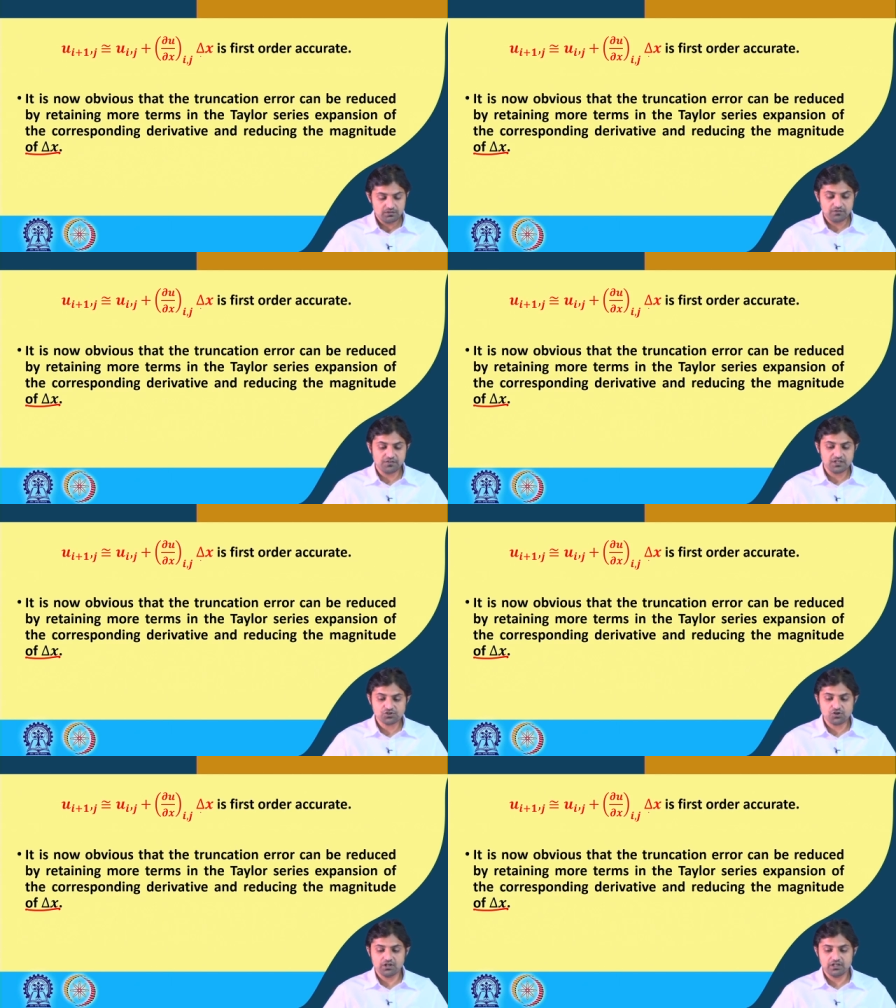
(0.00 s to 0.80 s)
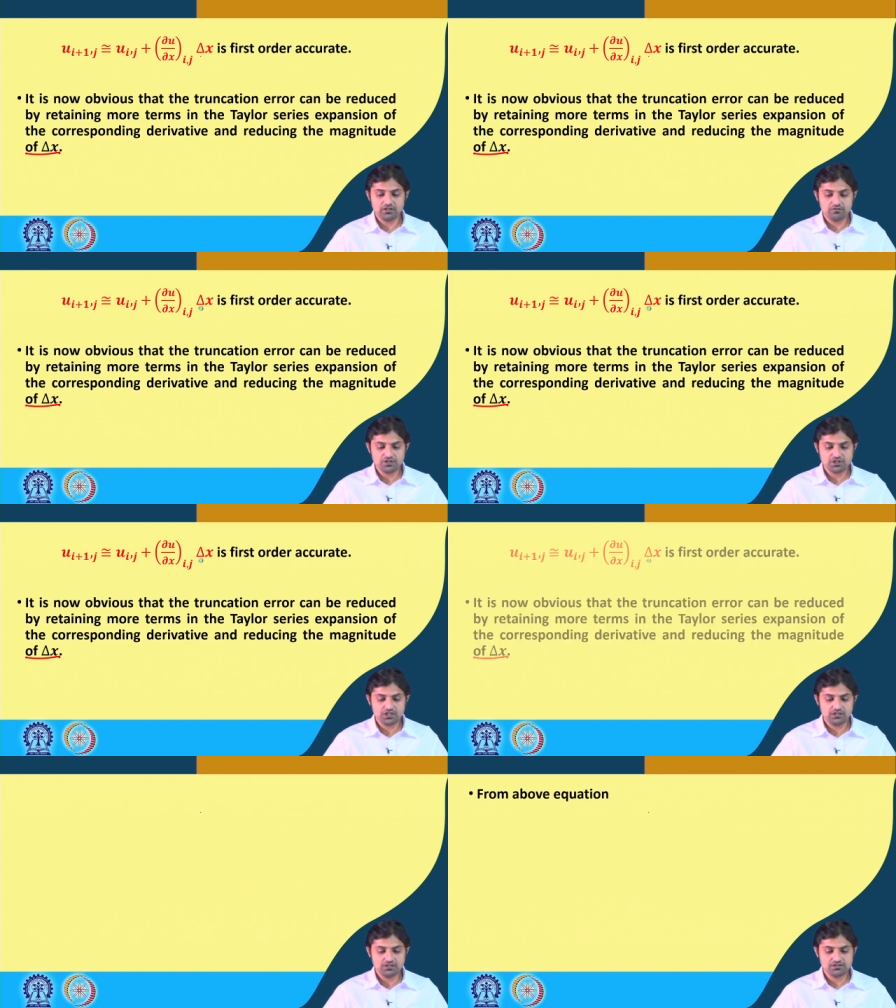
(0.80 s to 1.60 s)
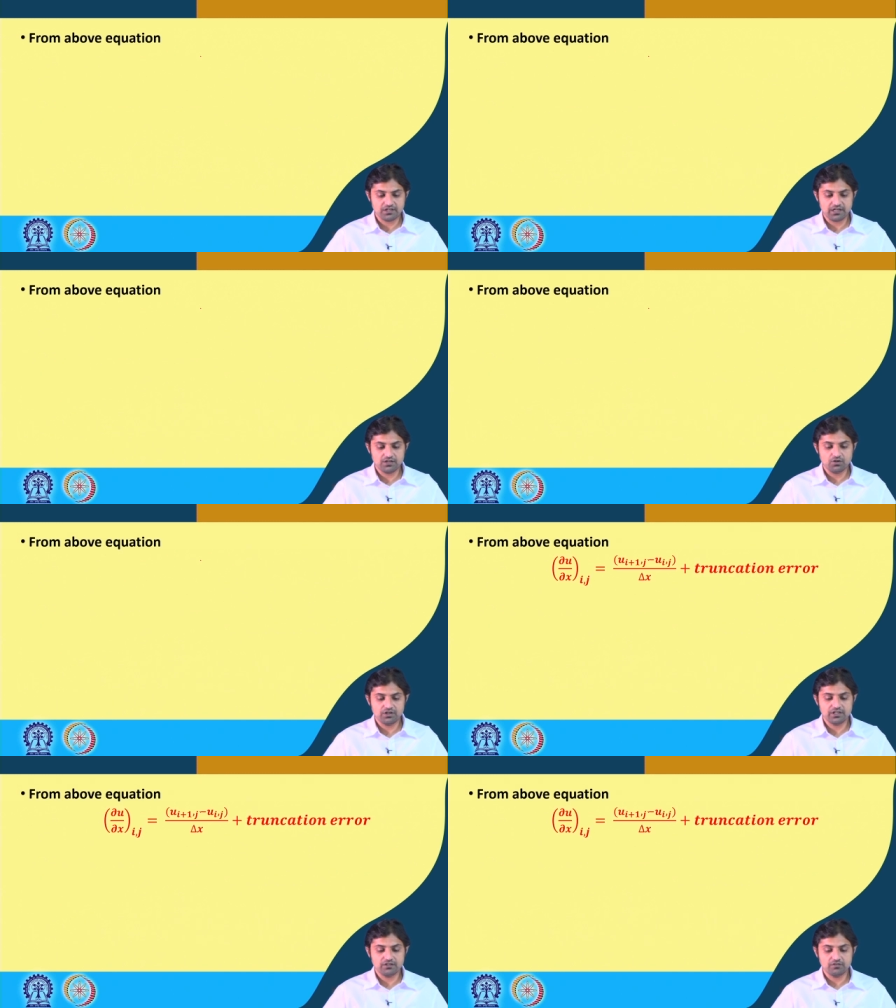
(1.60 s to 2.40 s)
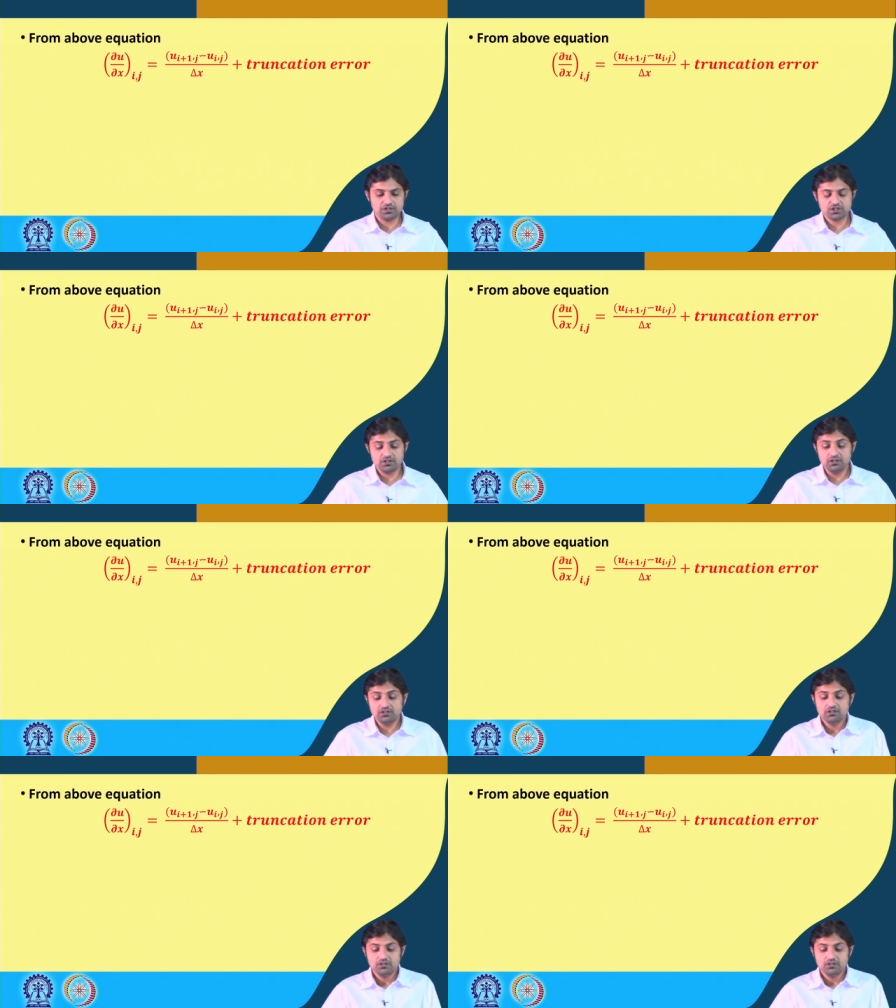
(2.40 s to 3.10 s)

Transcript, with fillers: the first order equation and the second order equation